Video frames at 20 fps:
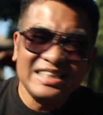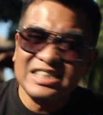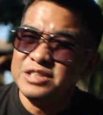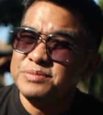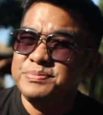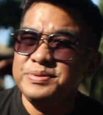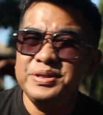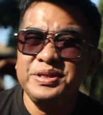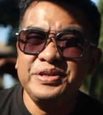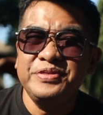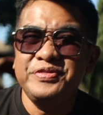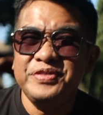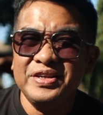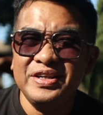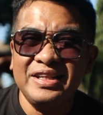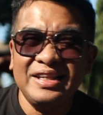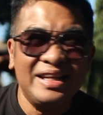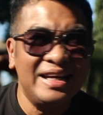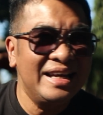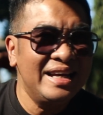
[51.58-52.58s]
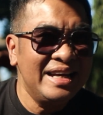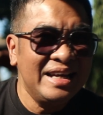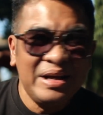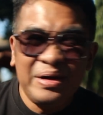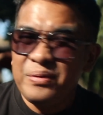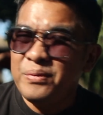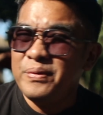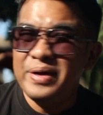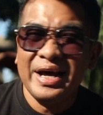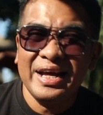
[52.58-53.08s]
it's beautiful
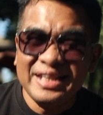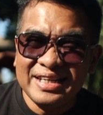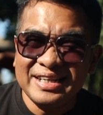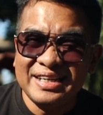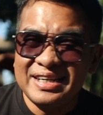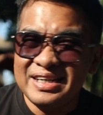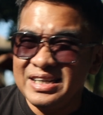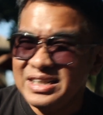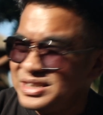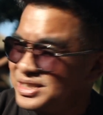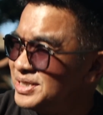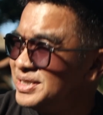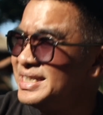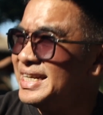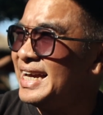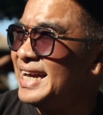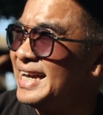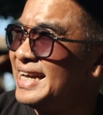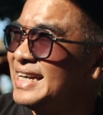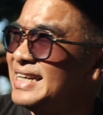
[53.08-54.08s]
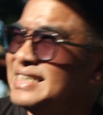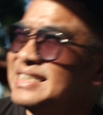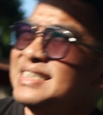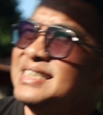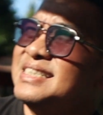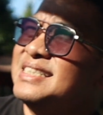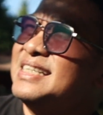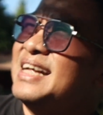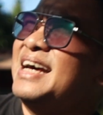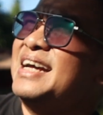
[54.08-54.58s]
weather today.
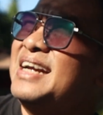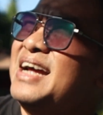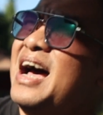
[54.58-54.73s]
Sun